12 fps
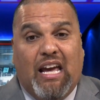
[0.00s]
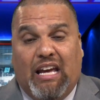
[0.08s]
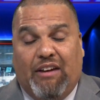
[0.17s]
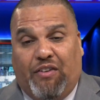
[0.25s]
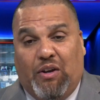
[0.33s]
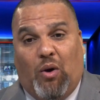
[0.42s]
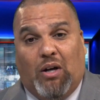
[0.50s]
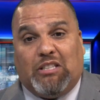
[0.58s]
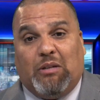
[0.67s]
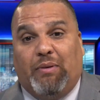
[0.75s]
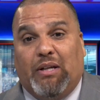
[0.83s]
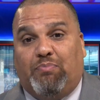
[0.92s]
If he wants
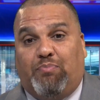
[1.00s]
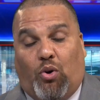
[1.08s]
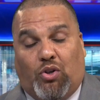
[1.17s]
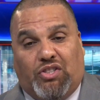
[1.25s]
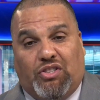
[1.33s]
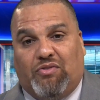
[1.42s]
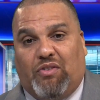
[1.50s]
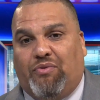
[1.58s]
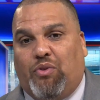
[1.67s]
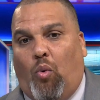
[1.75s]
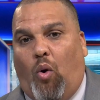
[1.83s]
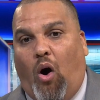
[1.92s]
to build portions of
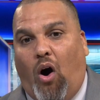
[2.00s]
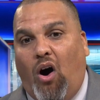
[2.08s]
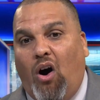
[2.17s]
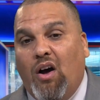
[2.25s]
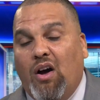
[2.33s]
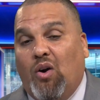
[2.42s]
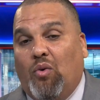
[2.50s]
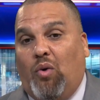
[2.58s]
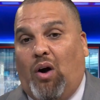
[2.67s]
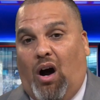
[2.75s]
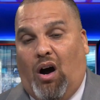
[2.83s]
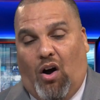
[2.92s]
the wall
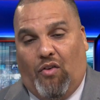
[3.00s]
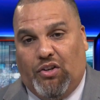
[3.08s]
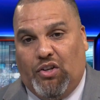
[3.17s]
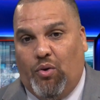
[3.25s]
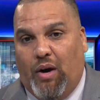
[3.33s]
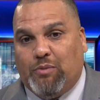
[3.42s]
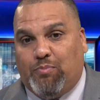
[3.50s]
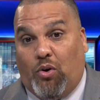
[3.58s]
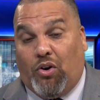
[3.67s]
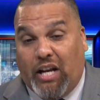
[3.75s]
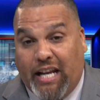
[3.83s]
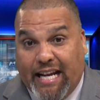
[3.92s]
on the U.S.
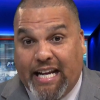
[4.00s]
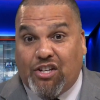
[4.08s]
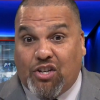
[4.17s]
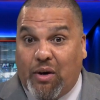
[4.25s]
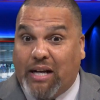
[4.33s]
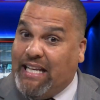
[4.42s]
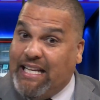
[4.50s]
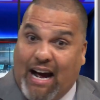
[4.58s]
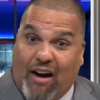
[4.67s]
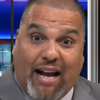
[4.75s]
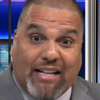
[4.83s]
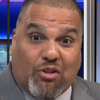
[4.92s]
border, he can do it. He
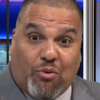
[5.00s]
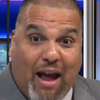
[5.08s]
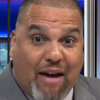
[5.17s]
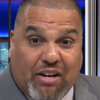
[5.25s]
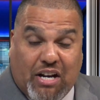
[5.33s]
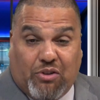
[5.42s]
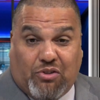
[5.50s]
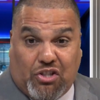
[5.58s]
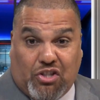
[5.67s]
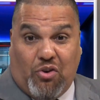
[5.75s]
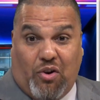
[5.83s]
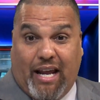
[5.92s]
now has the revenue to
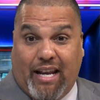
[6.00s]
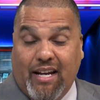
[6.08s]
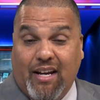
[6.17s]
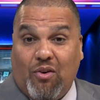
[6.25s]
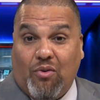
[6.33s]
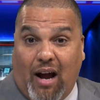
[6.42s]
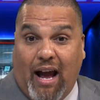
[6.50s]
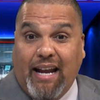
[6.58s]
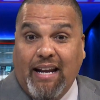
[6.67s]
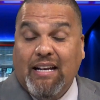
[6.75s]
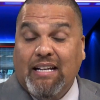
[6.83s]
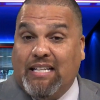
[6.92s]
do it, right?